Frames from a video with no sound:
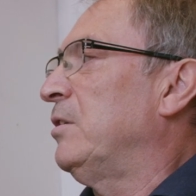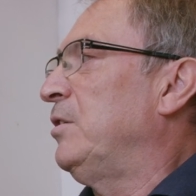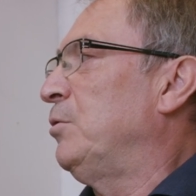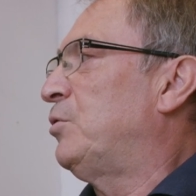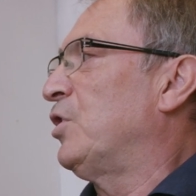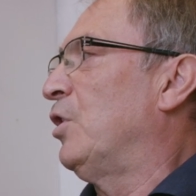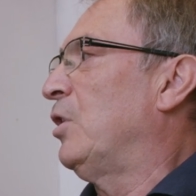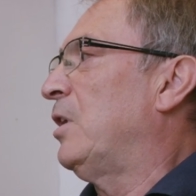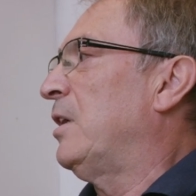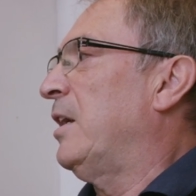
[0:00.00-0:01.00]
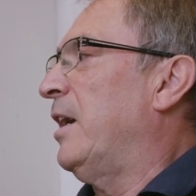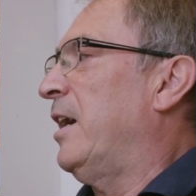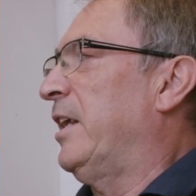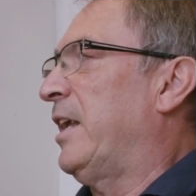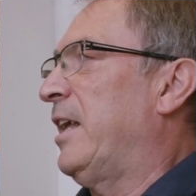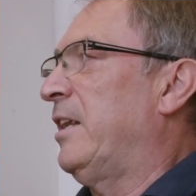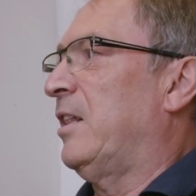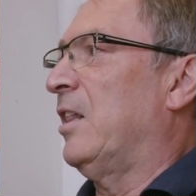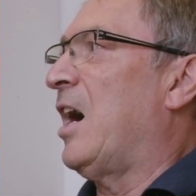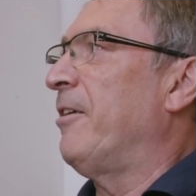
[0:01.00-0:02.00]
neutral, and again
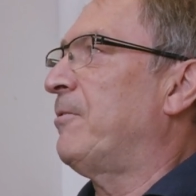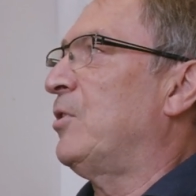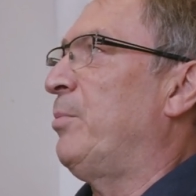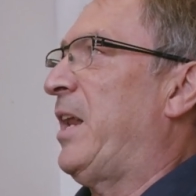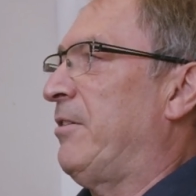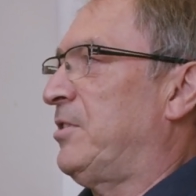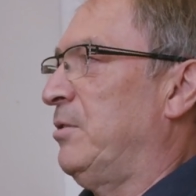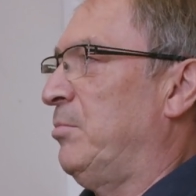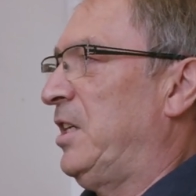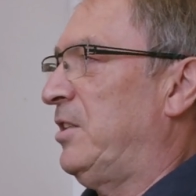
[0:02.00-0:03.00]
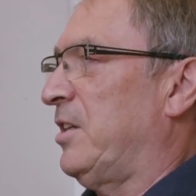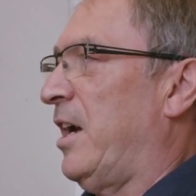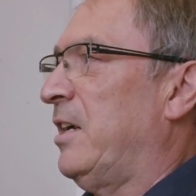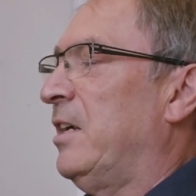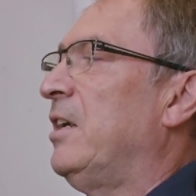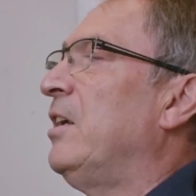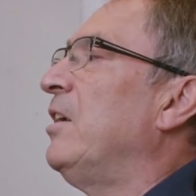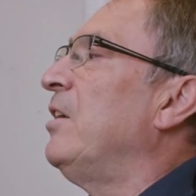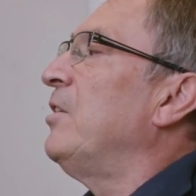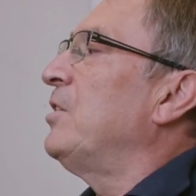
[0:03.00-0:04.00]
live coming out of the meter.
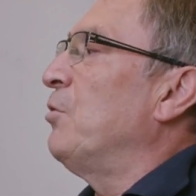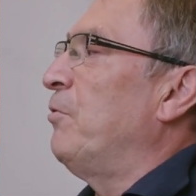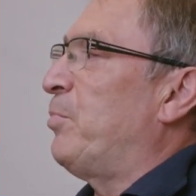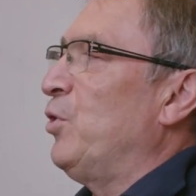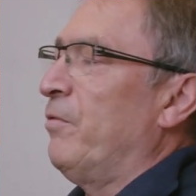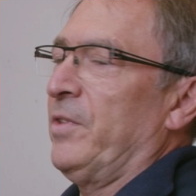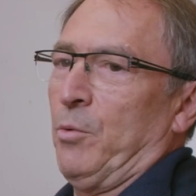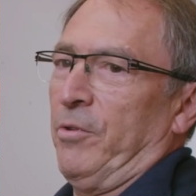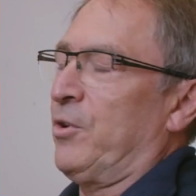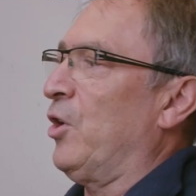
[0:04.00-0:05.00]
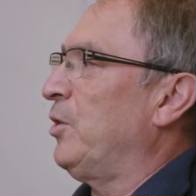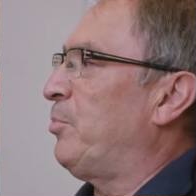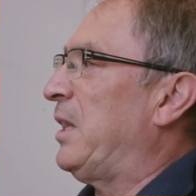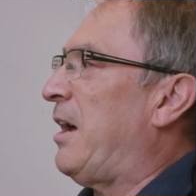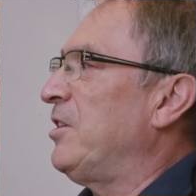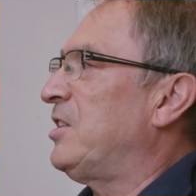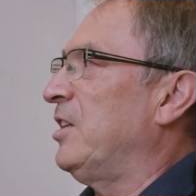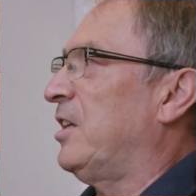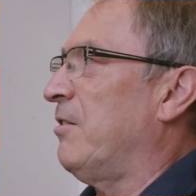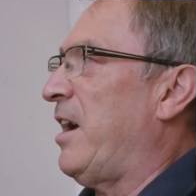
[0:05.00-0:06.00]
So we've proven that we've got the
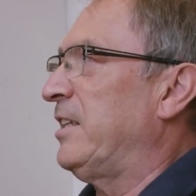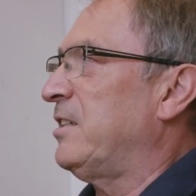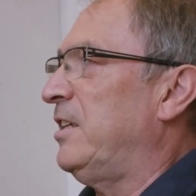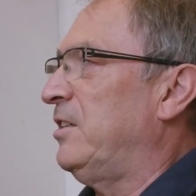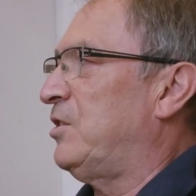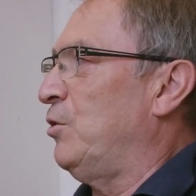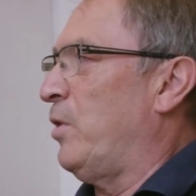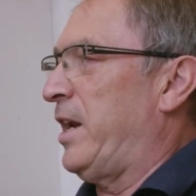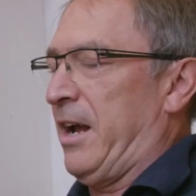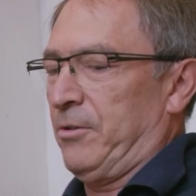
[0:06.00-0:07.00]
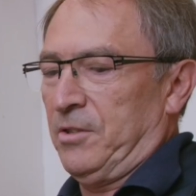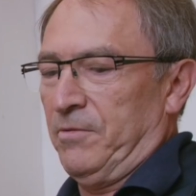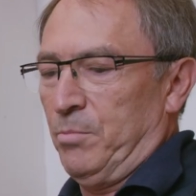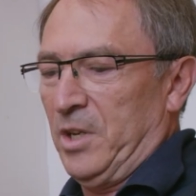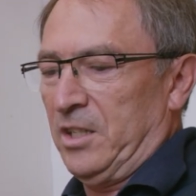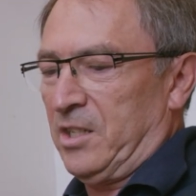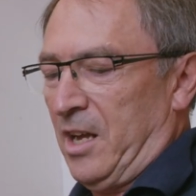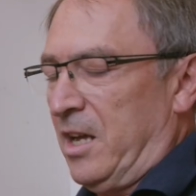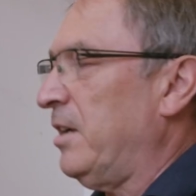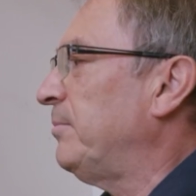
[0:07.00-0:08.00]
polarity correct into and out of the meter.